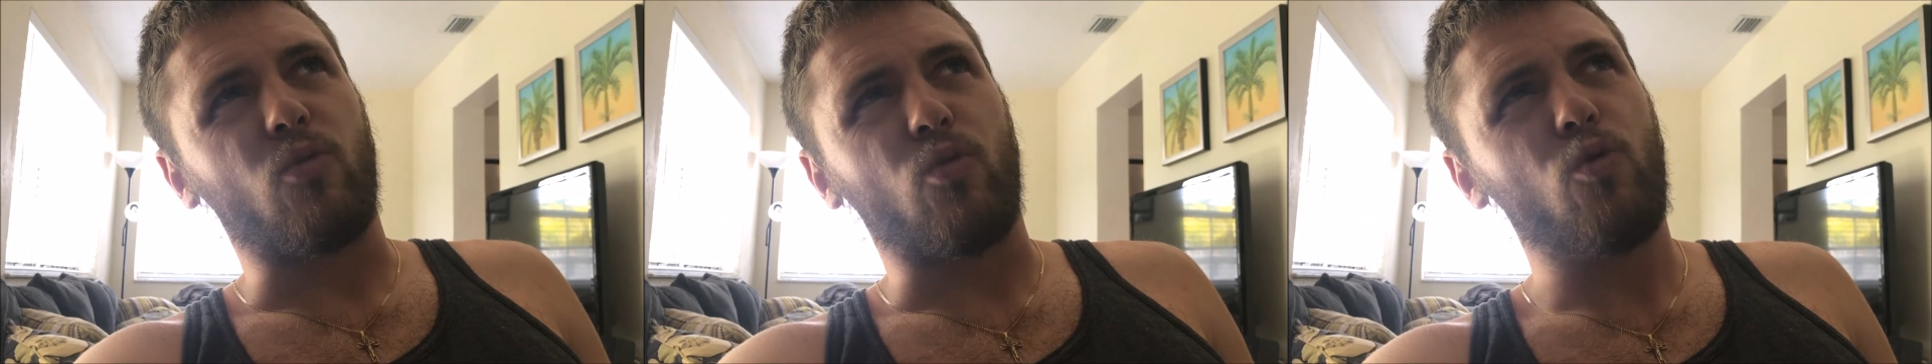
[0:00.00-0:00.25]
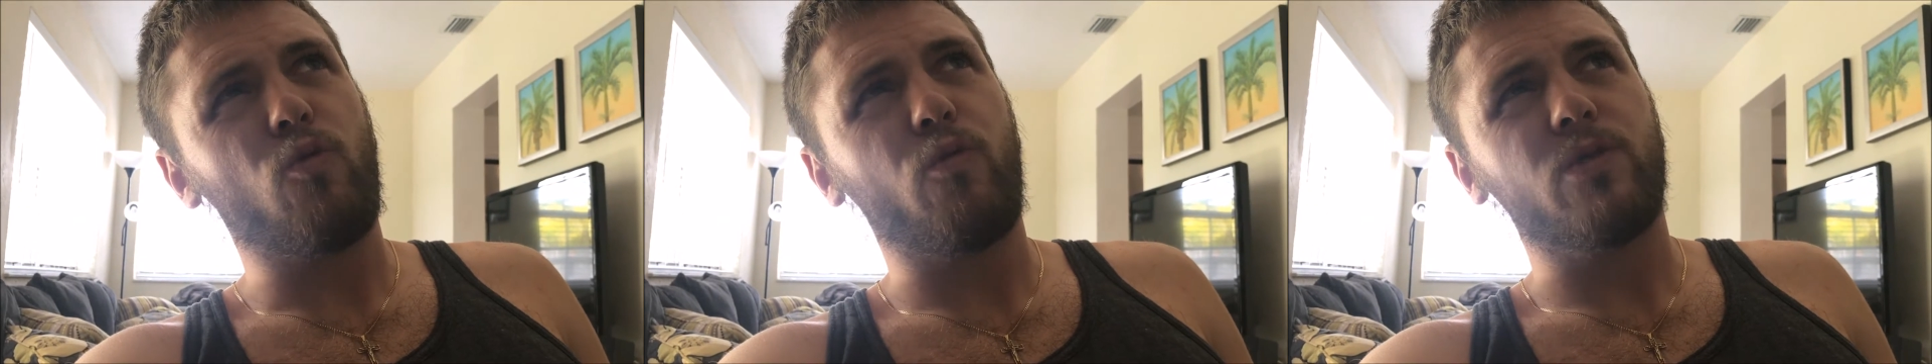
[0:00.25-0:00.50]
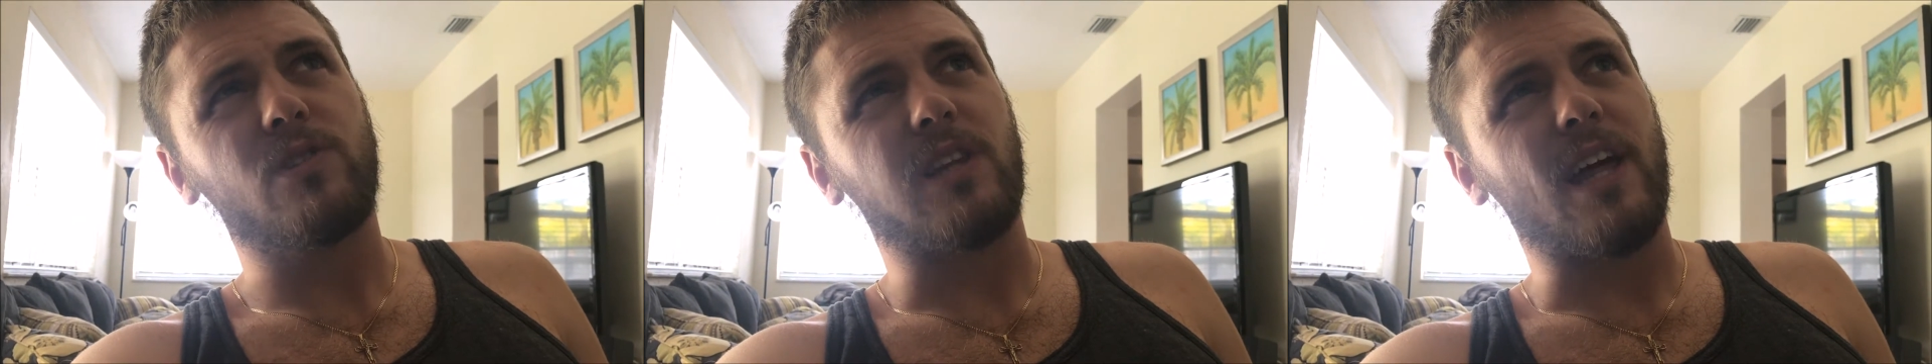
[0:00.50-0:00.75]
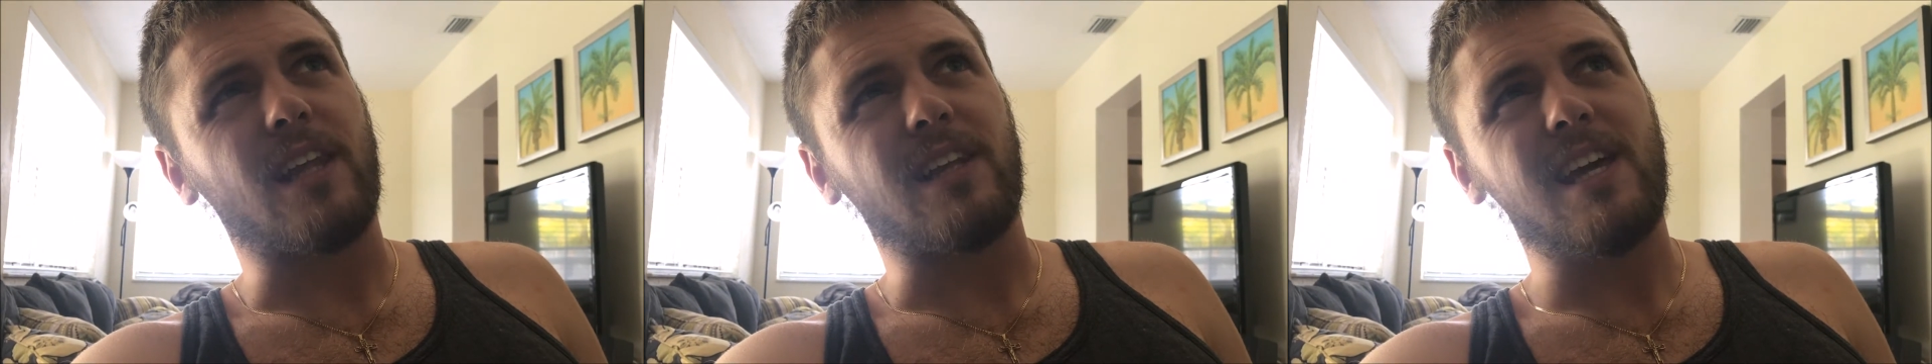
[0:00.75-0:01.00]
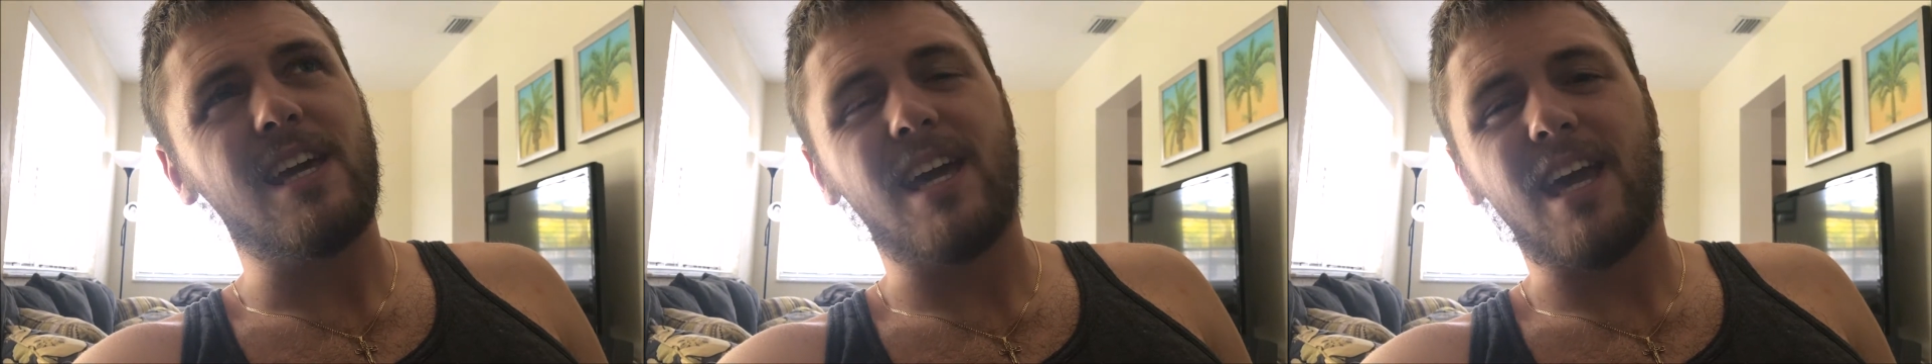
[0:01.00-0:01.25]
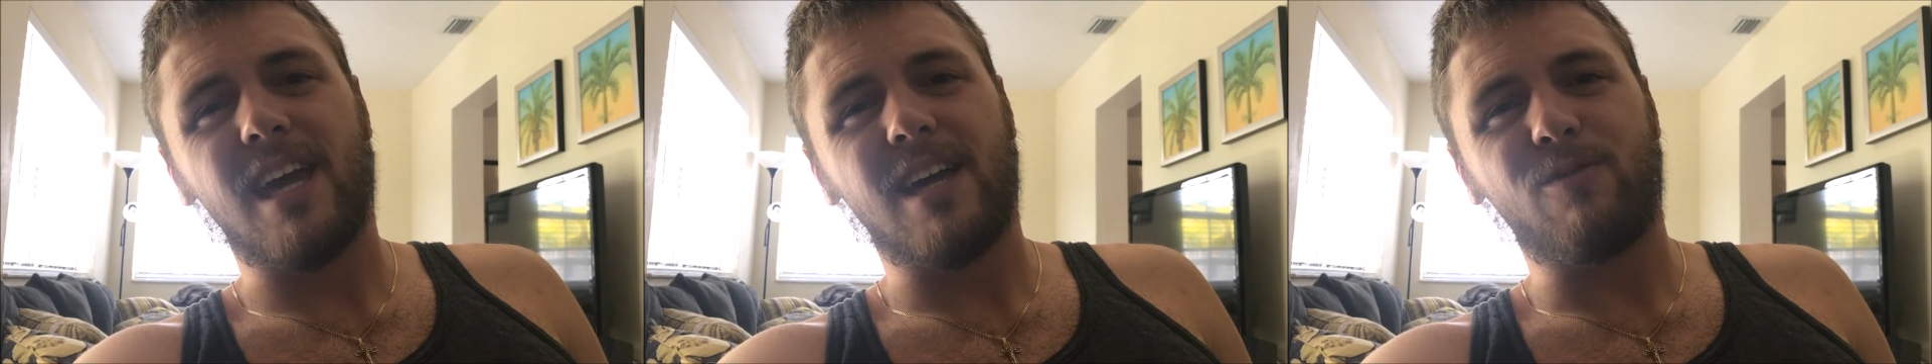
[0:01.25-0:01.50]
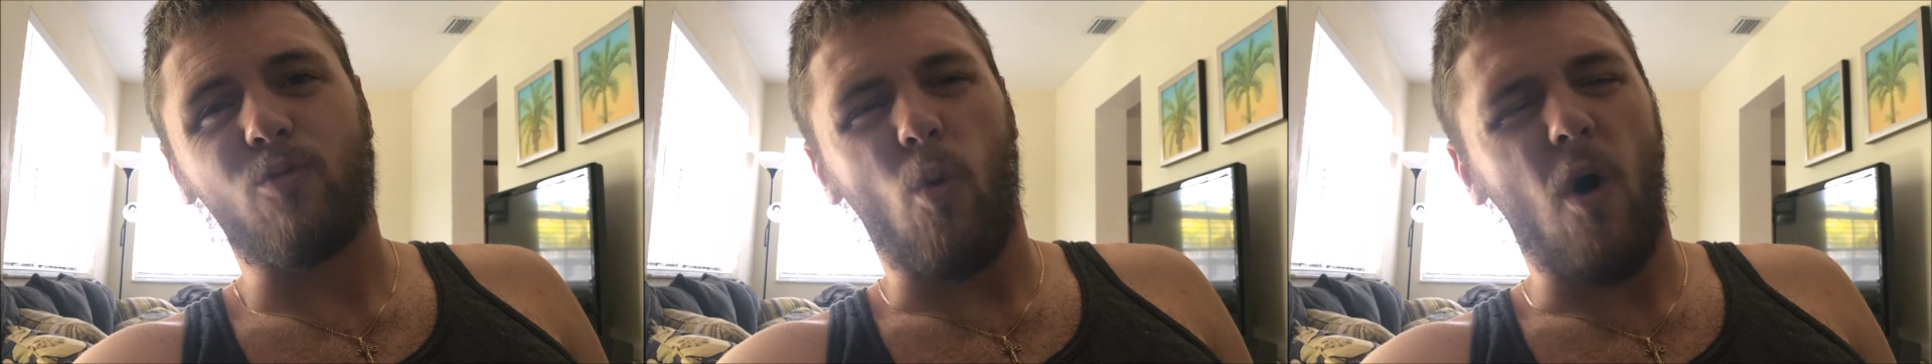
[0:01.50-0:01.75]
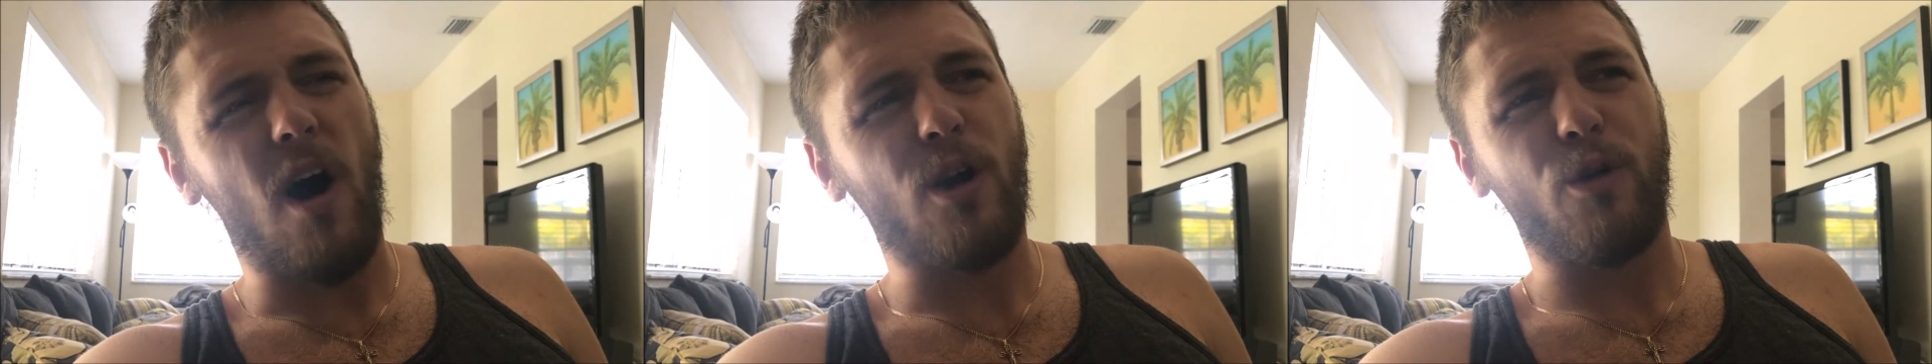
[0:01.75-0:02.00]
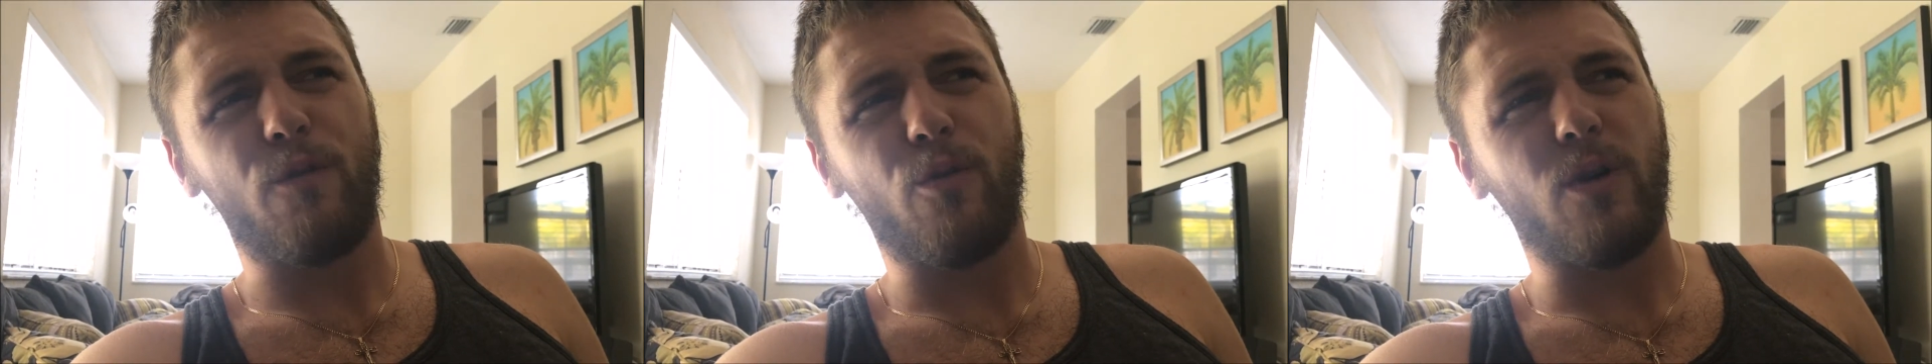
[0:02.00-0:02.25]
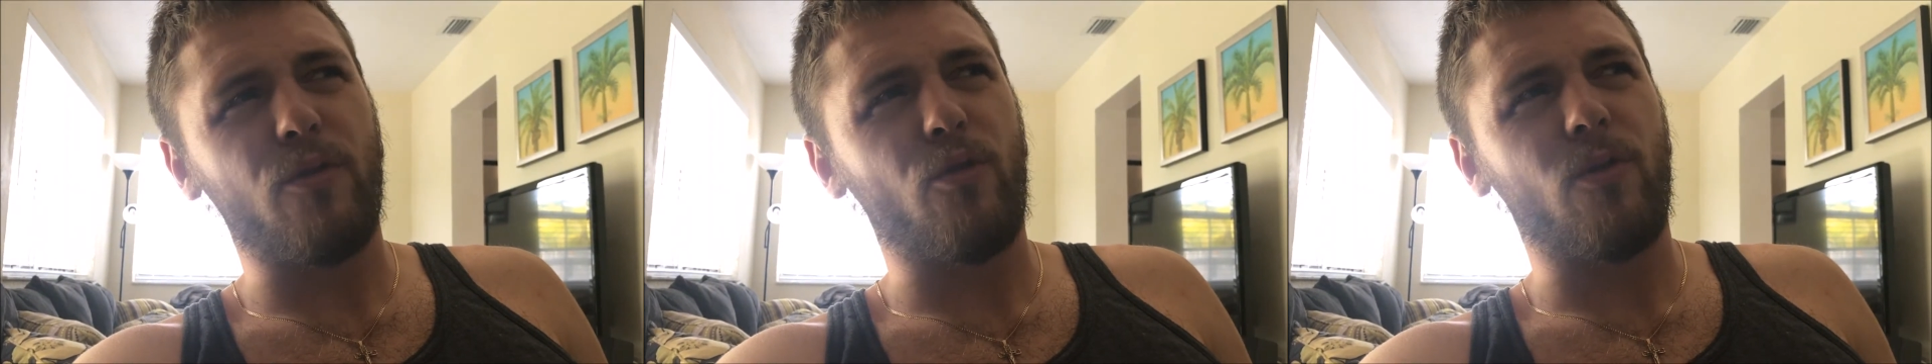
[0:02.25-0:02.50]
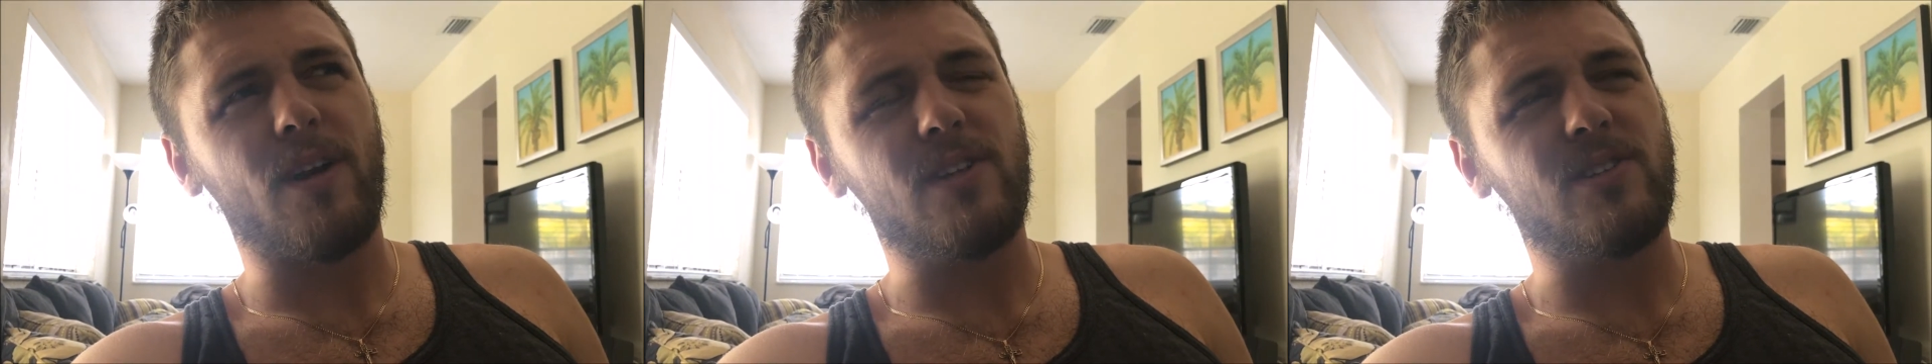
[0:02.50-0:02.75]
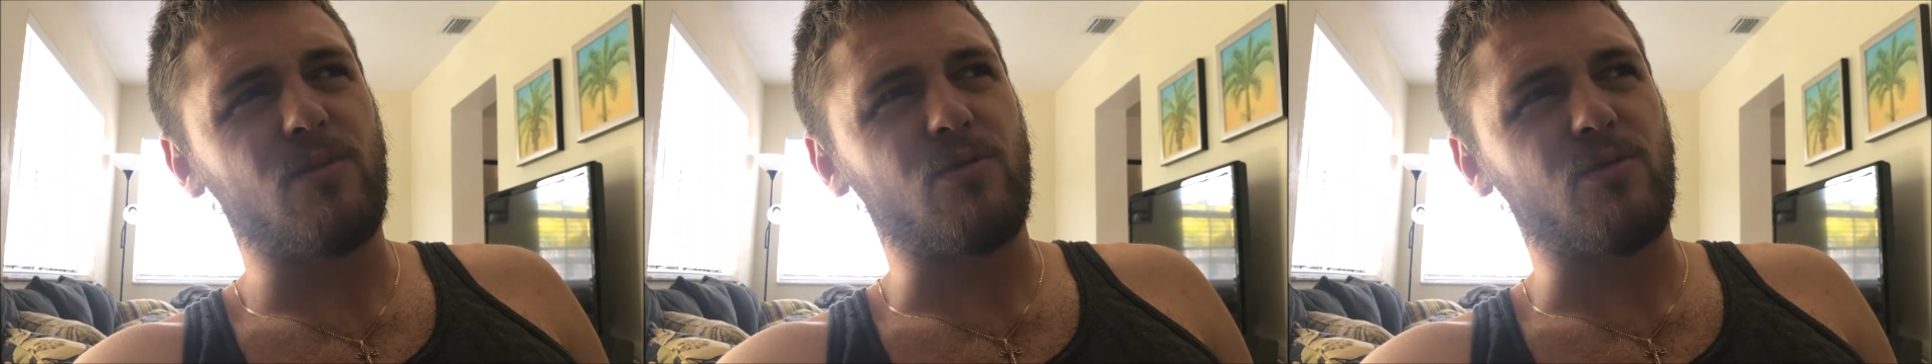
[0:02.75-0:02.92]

roof was like leaking water for whatever reason.